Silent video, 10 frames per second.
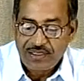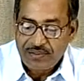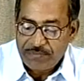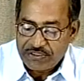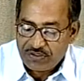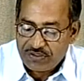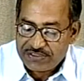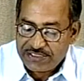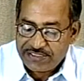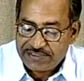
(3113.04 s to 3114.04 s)
because
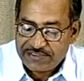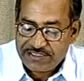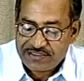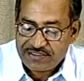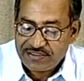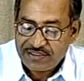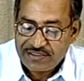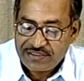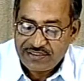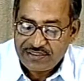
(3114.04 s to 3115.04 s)
there exist
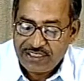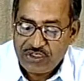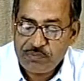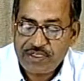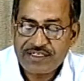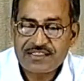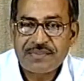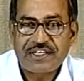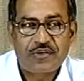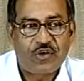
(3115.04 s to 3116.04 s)
numerous
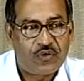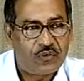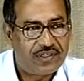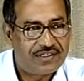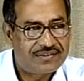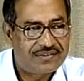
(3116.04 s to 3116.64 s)
microcontrollers.